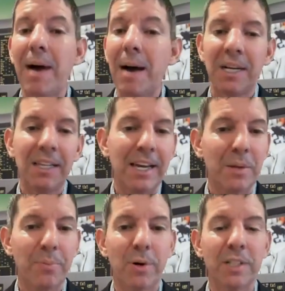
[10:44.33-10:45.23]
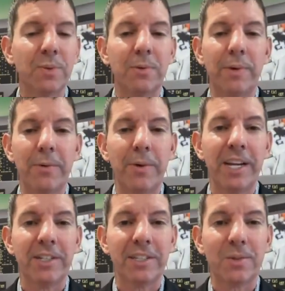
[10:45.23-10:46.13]
I'm going to lay the points with the Red
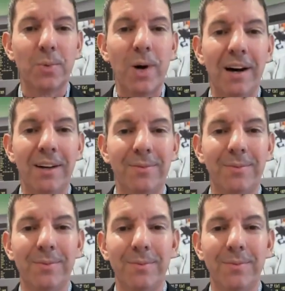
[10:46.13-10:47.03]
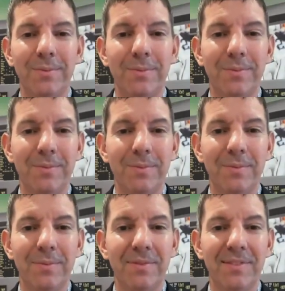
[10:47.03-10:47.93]
Raiders as well. All right, let's talk
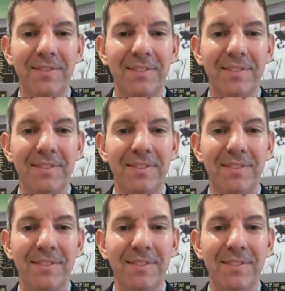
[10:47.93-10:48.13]
money line.